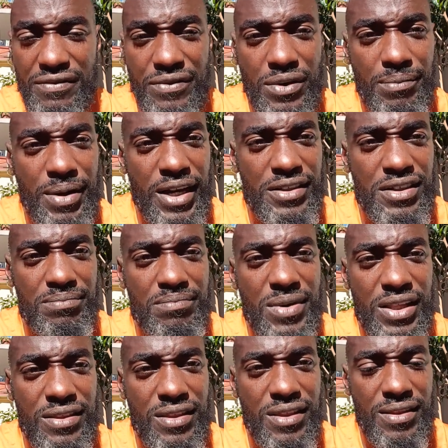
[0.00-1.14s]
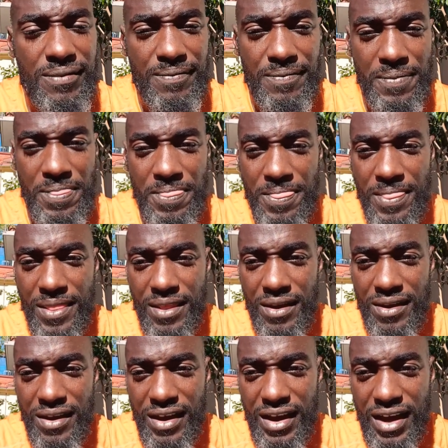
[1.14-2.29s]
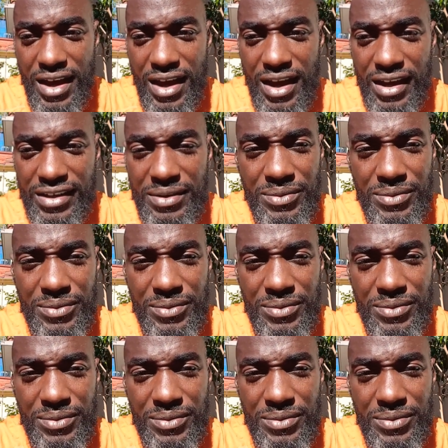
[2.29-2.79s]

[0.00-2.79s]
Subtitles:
for about a month, and